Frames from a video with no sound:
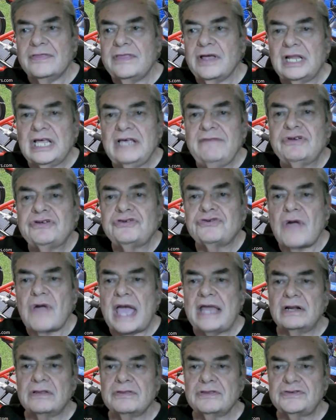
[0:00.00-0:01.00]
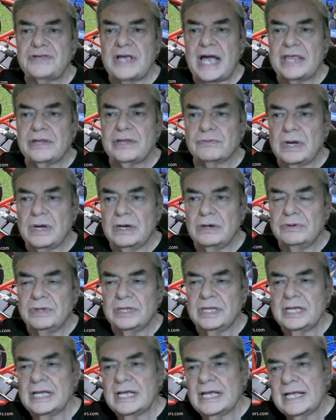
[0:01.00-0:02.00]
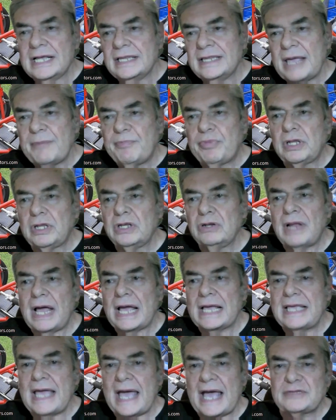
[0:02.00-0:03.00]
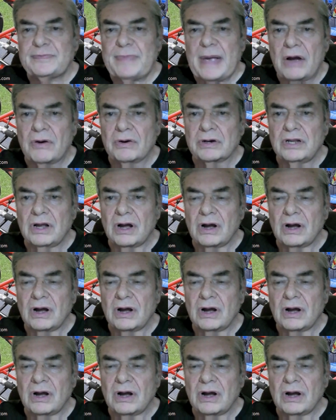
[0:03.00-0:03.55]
They'll leave you stranded on the side of the road. They pollute like gas-powered